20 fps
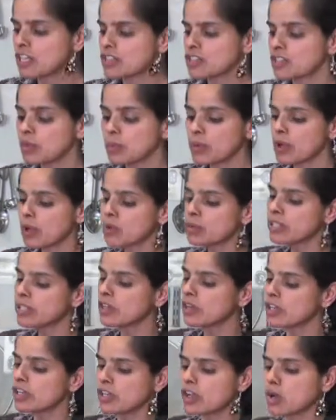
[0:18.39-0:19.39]
So we're only
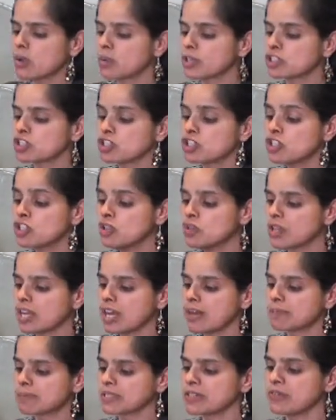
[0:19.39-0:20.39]
going to go with 2
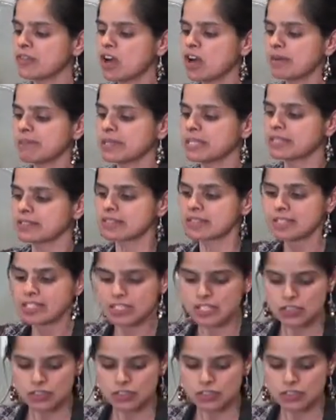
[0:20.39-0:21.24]
cups of almonds.